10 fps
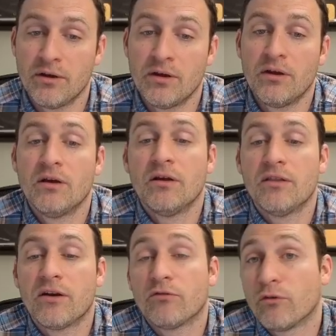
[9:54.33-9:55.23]

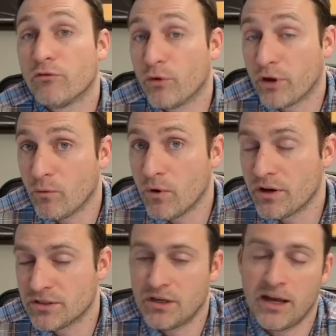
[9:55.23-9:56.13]
Therefore 41 is a
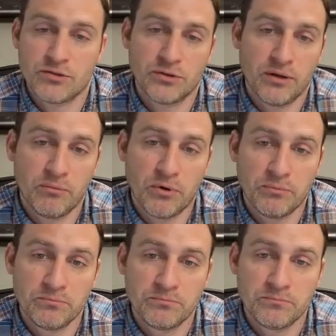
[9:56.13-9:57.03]
natural number.
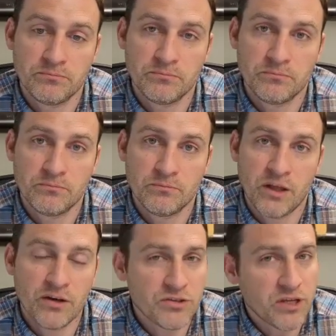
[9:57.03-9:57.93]
Can you
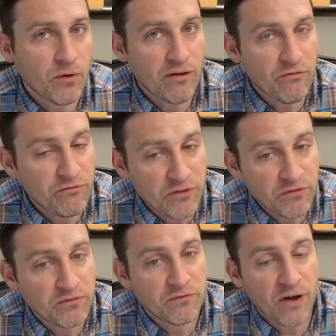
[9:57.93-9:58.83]
see why
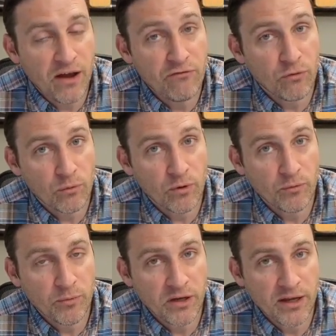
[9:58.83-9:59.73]
541 would be a
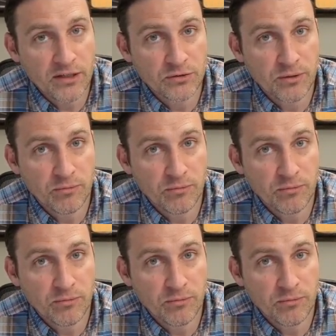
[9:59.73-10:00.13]
natural number?